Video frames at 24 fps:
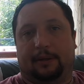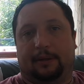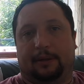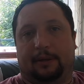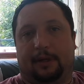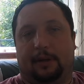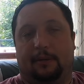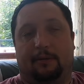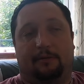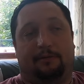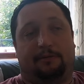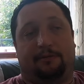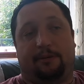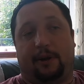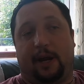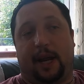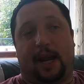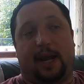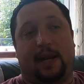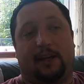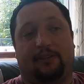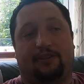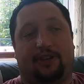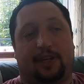I mean, free
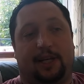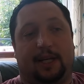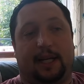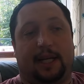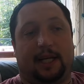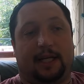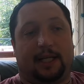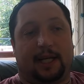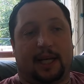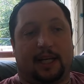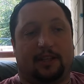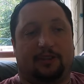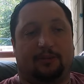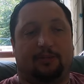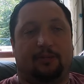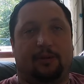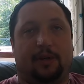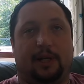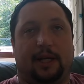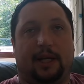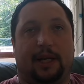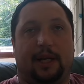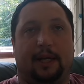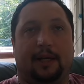energy you need
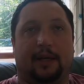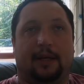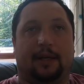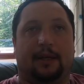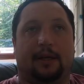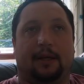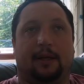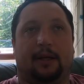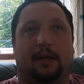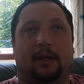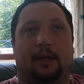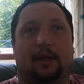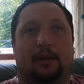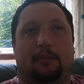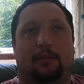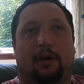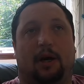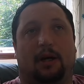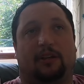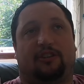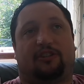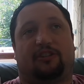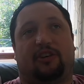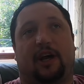desperately. But
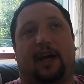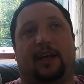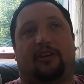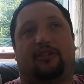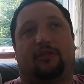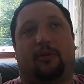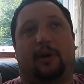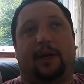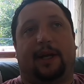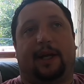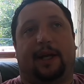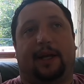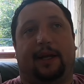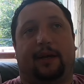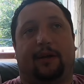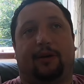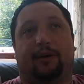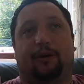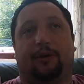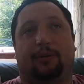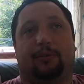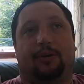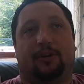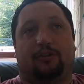I'd say to any
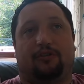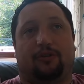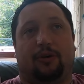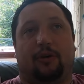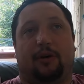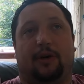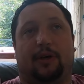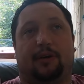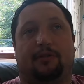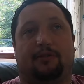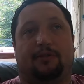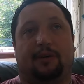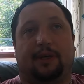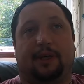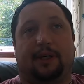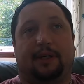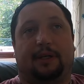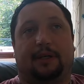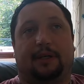Uber driver,